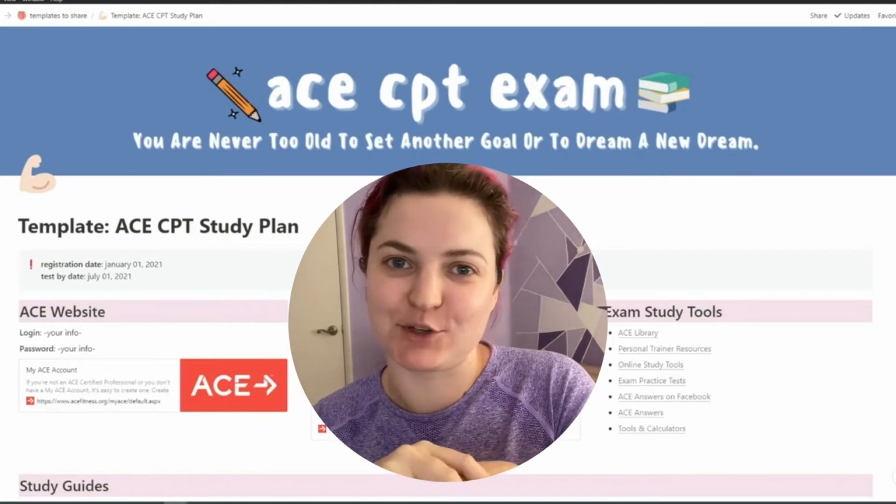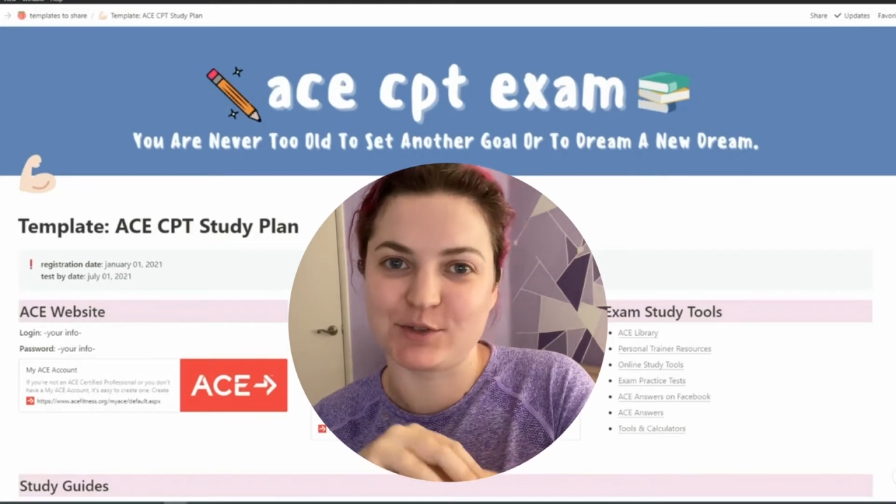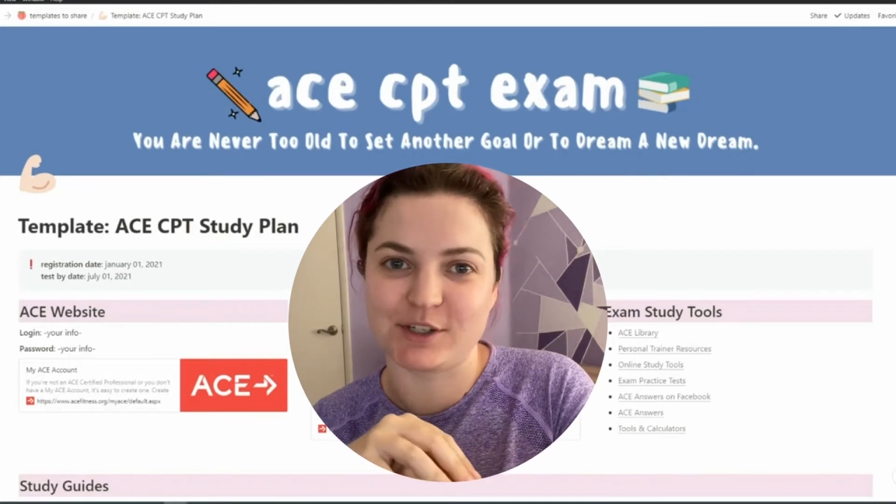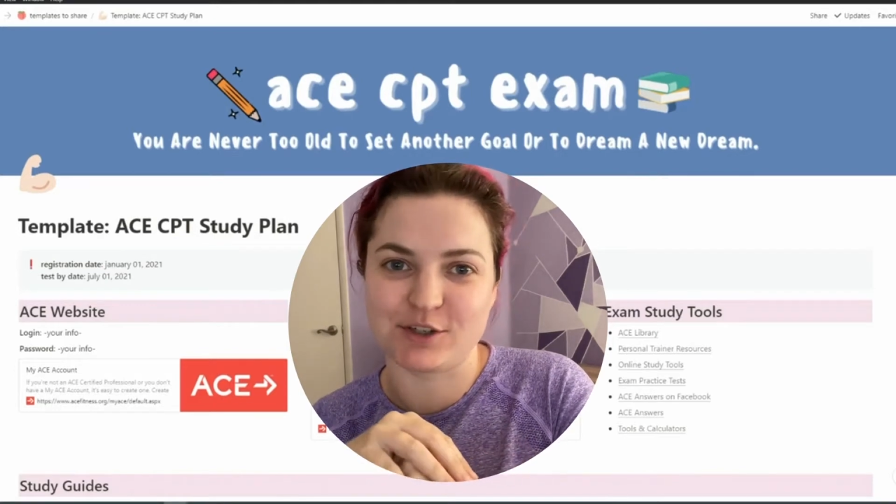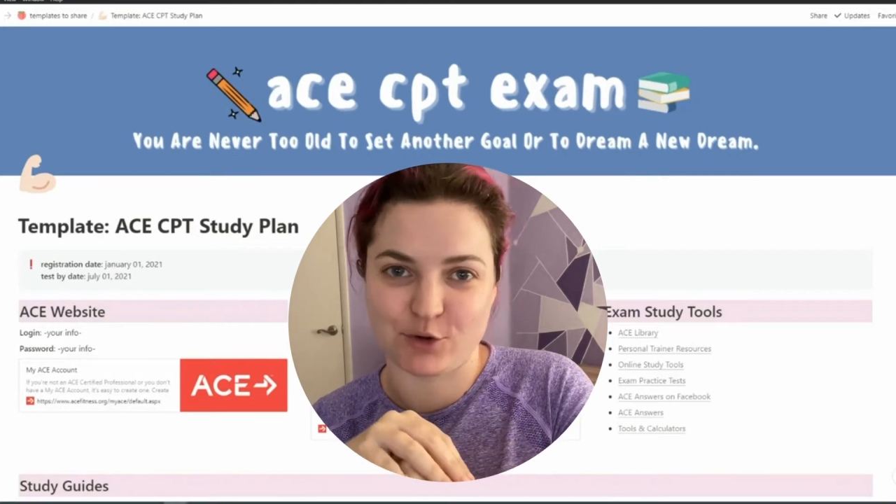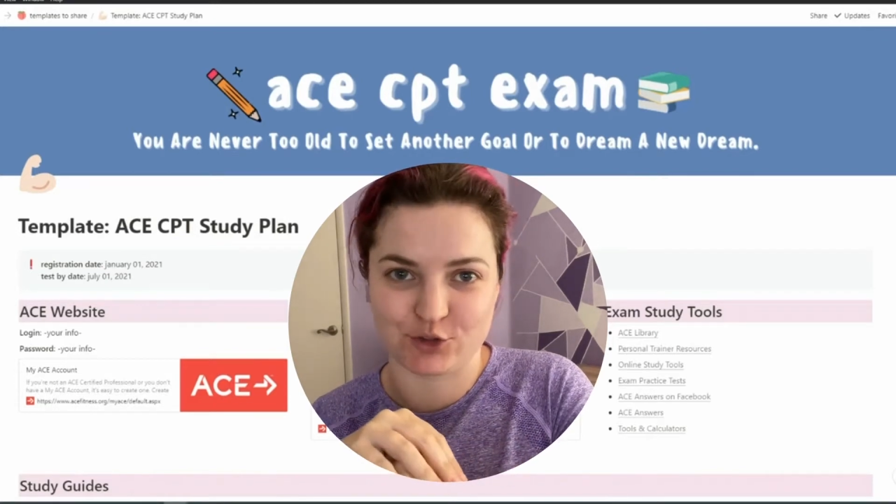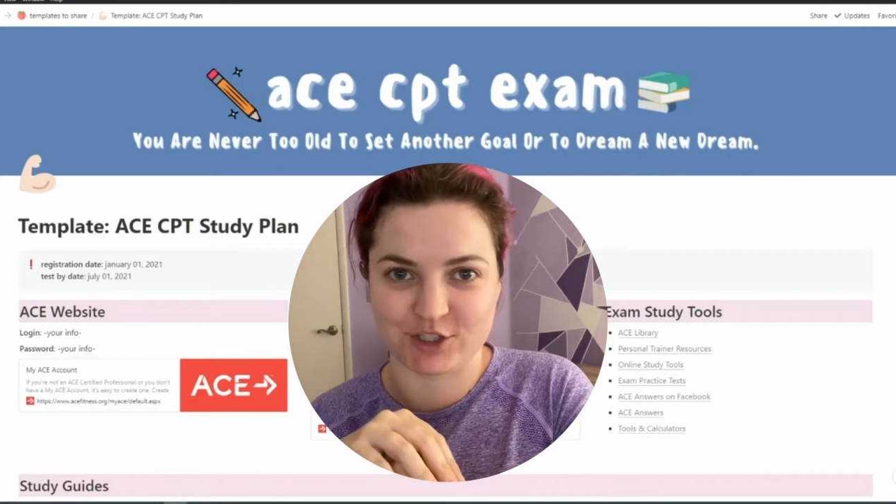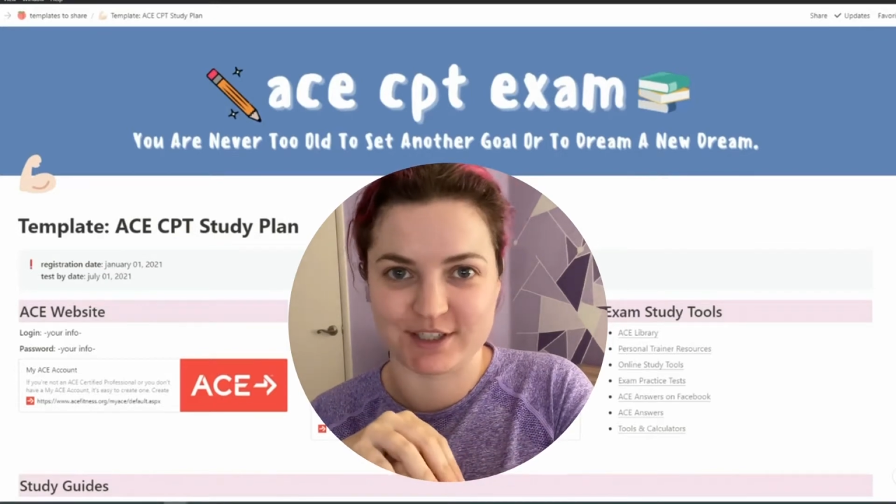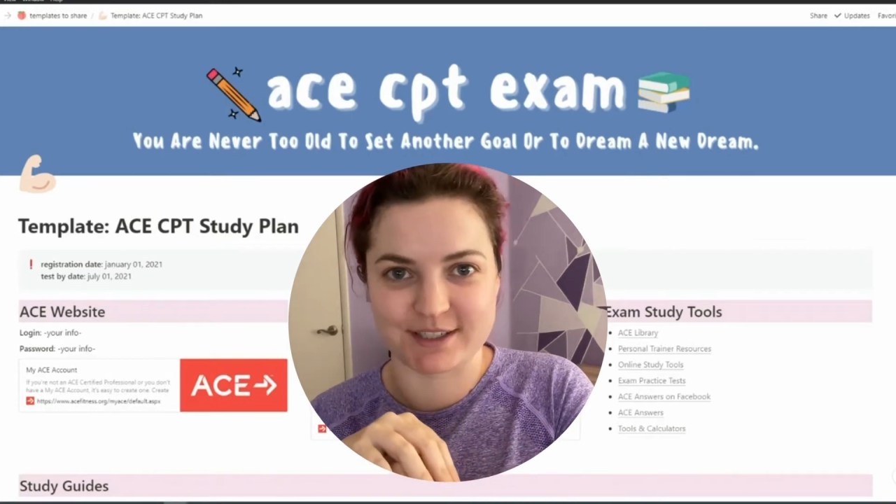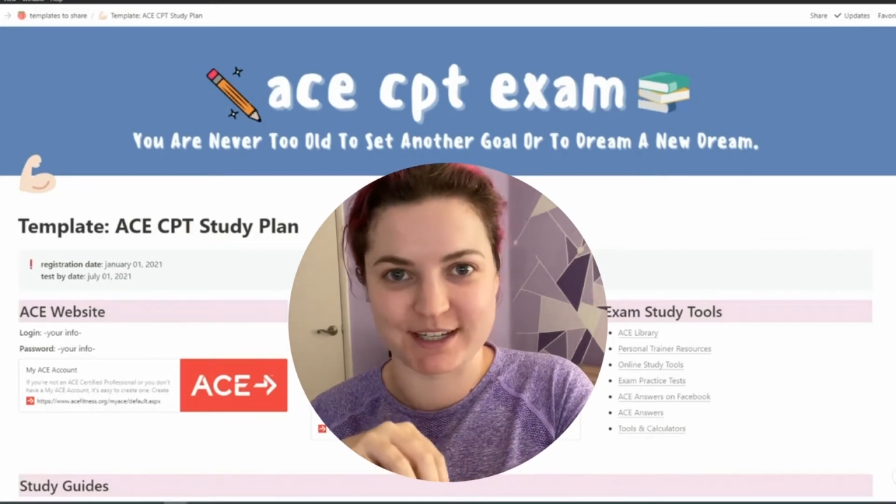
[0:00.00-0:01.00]
using Notion
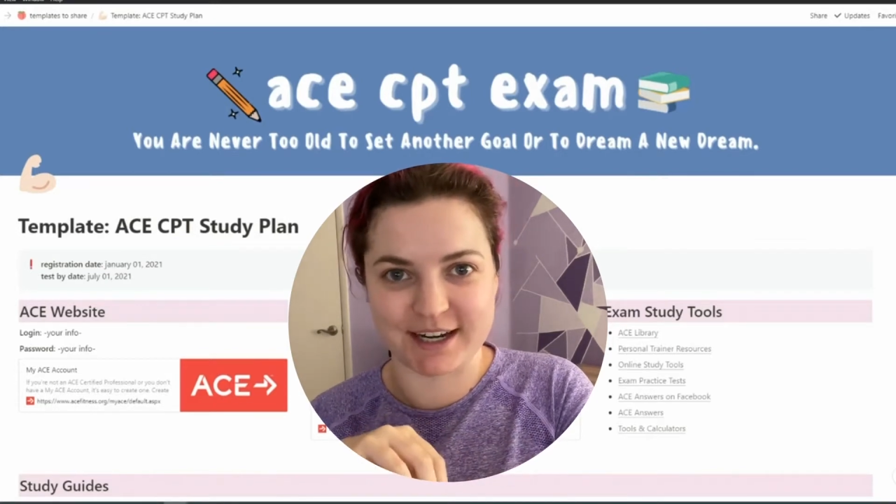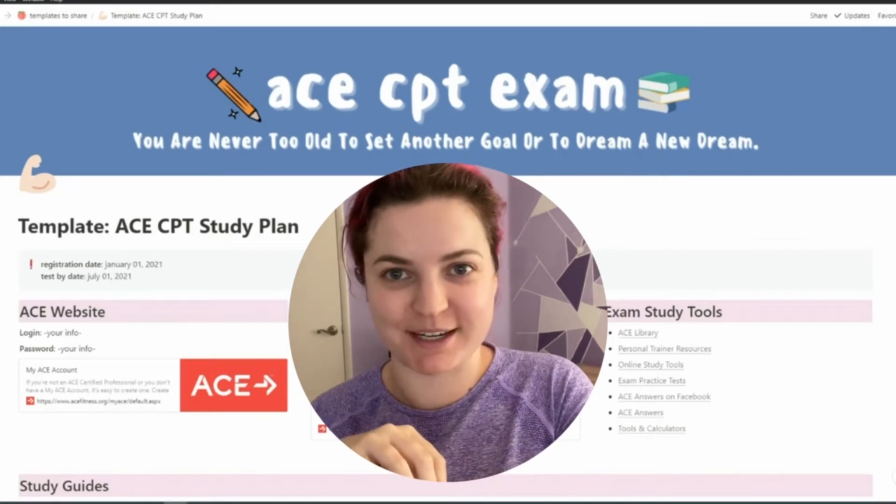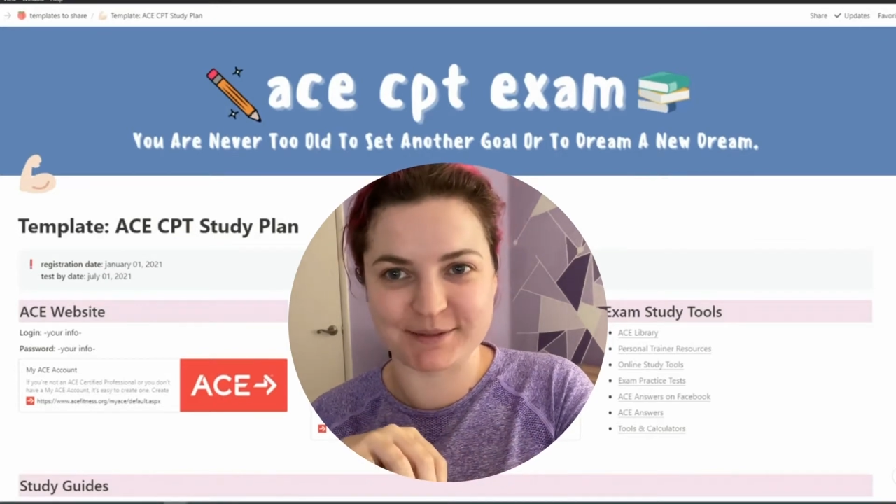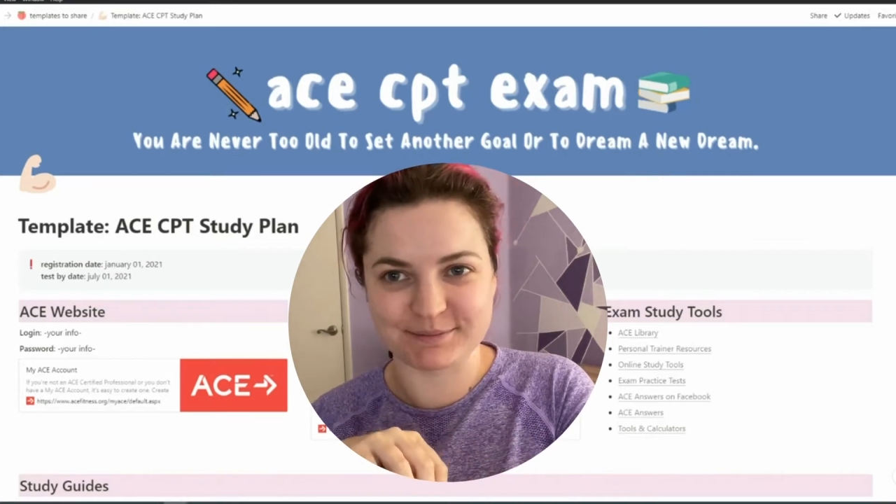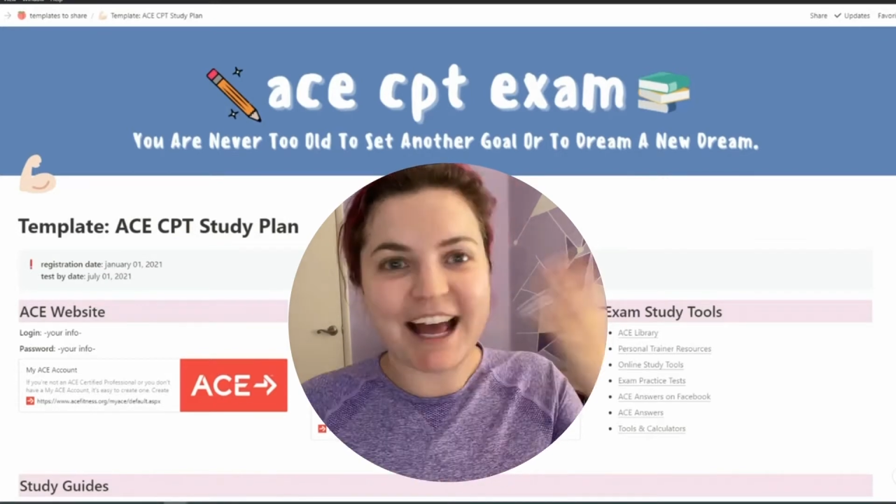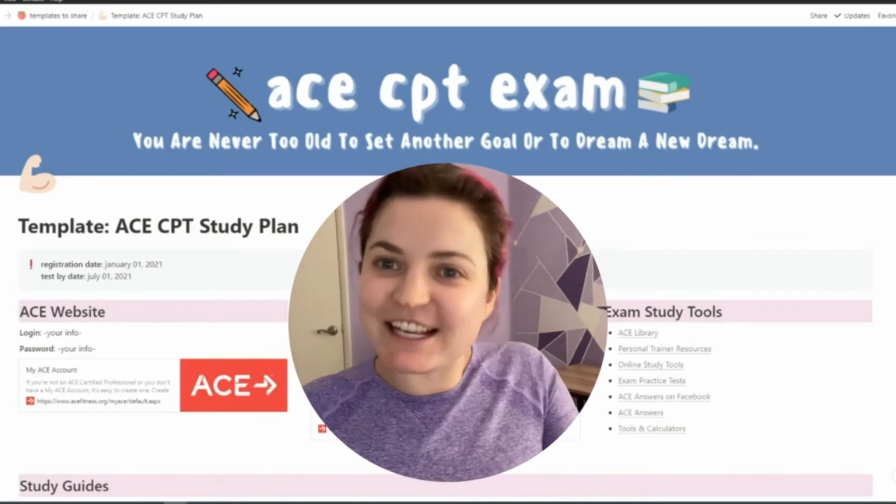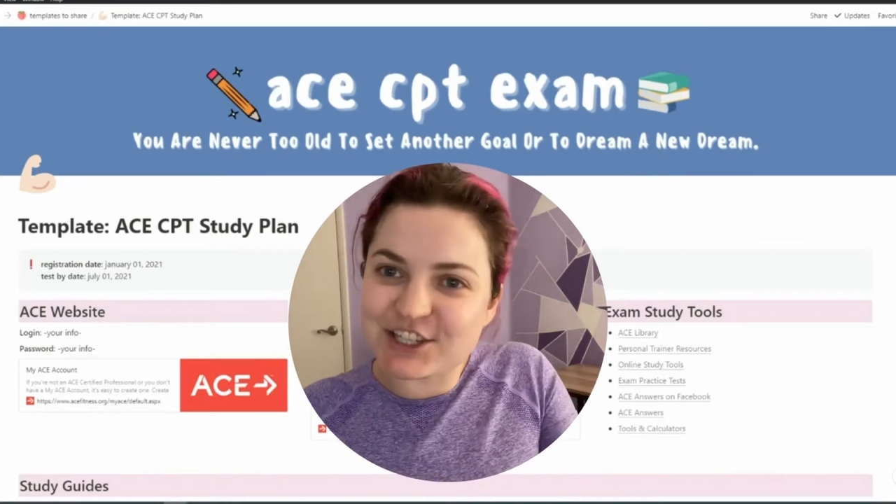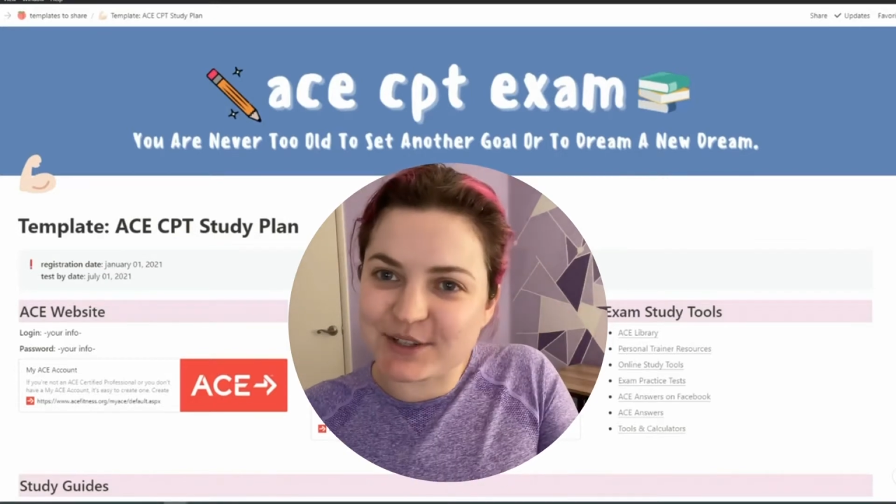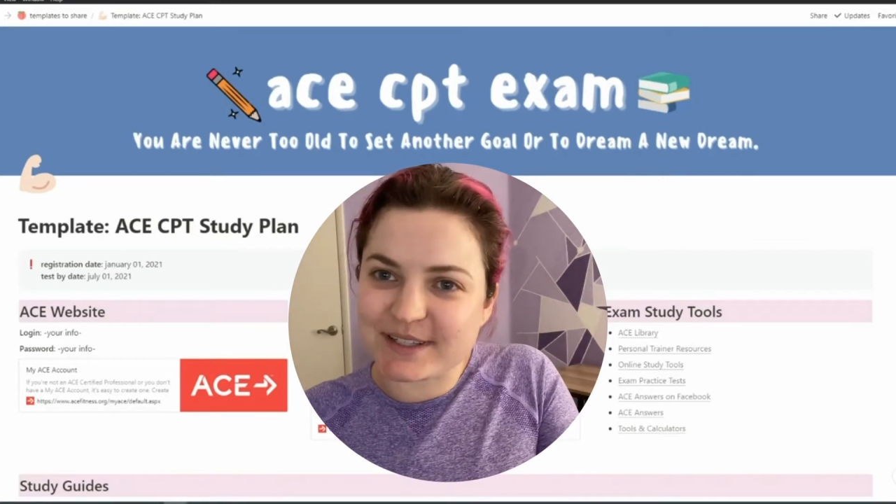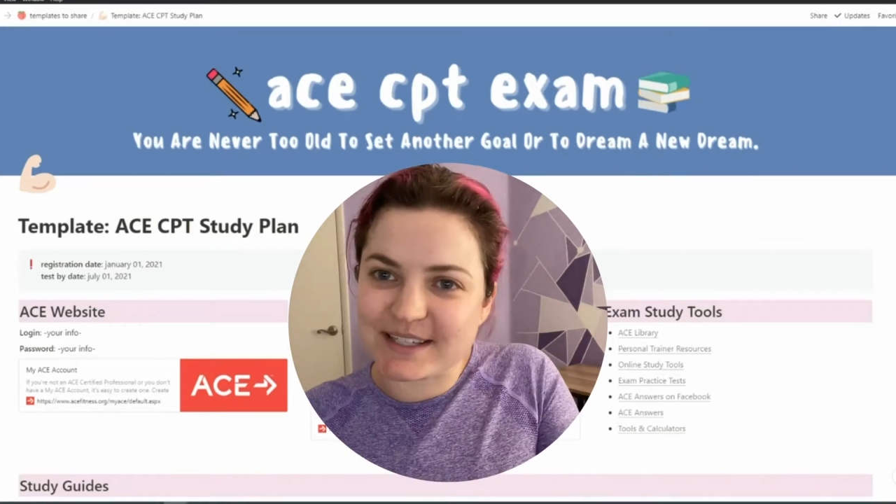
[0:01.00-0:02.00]
to study. As
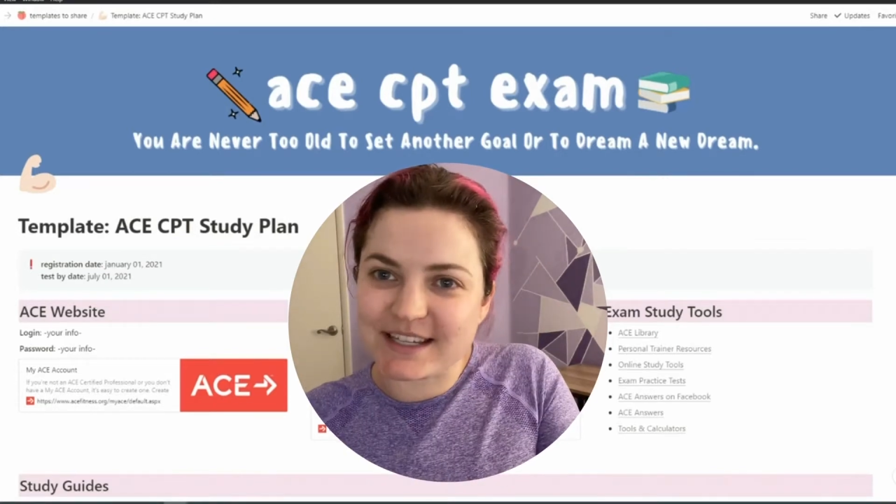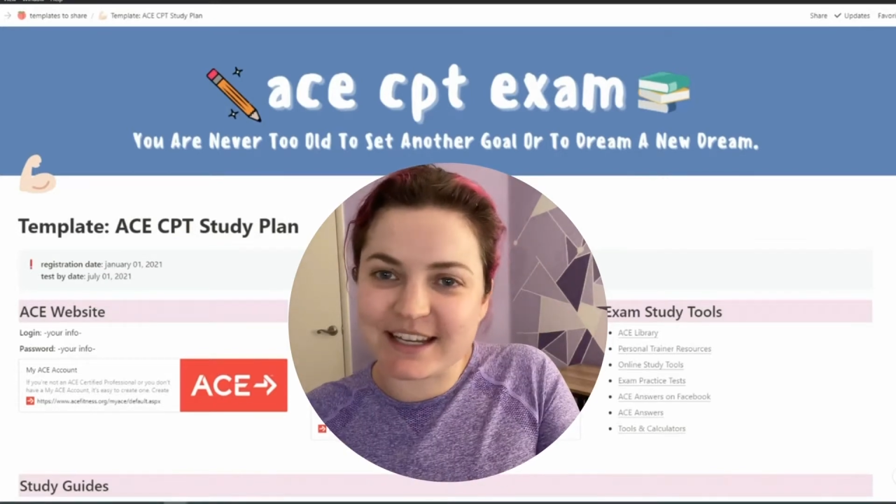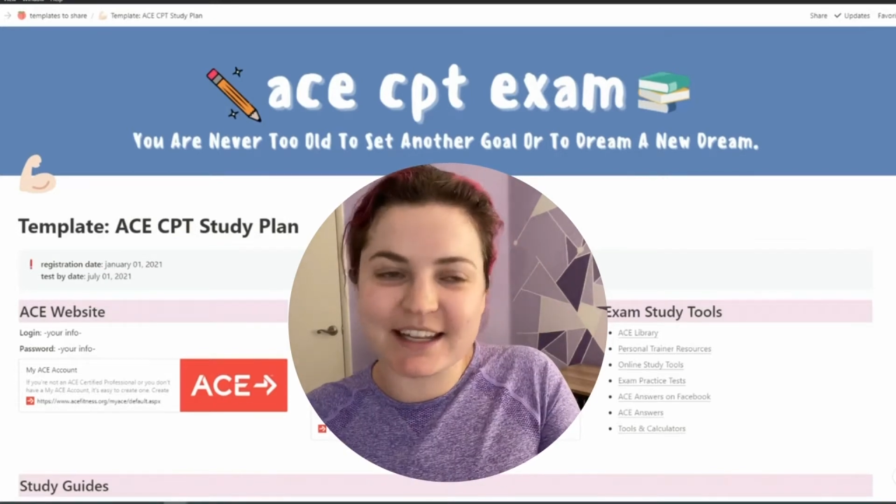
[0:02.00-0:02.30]
you can see,